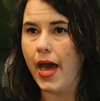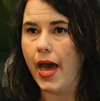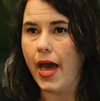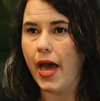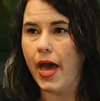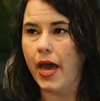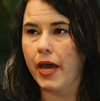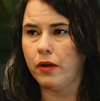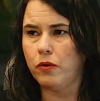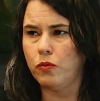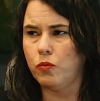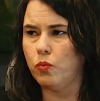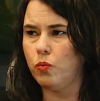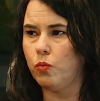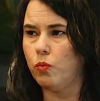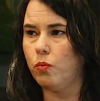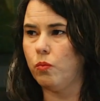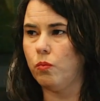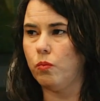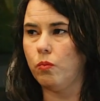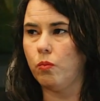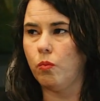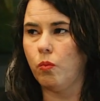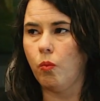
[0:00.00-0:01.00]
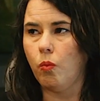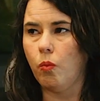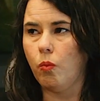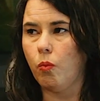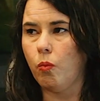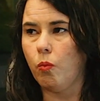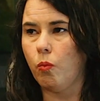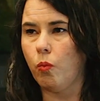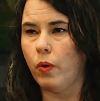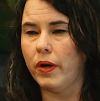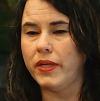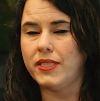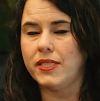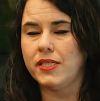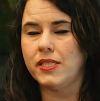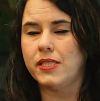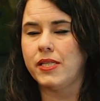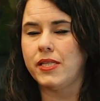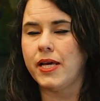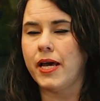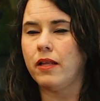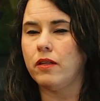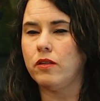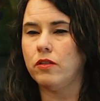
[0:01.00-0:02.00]
And what does
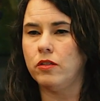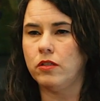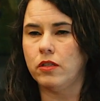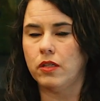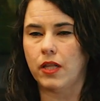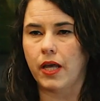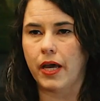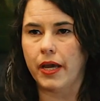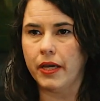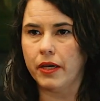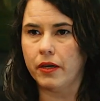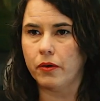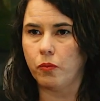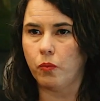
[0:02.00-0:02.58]
that look like?